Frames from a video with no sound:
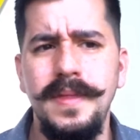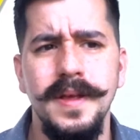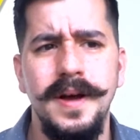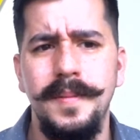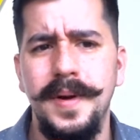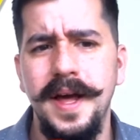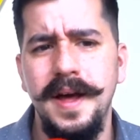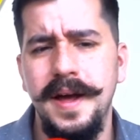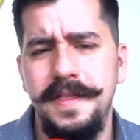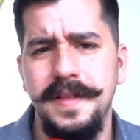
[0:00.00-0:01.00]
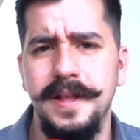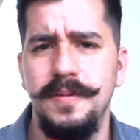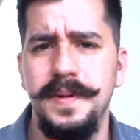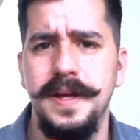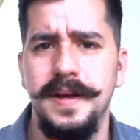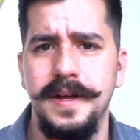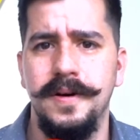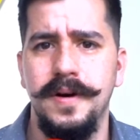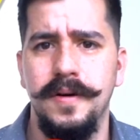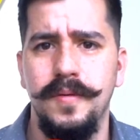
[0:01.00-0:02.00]
But I think that would be
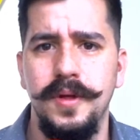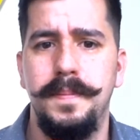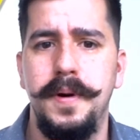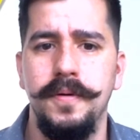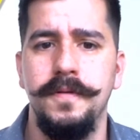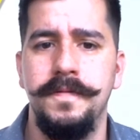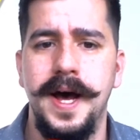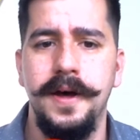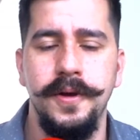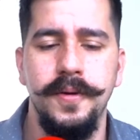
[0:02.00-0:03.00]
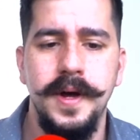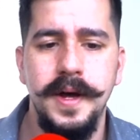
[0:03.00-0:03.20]
a really potent value.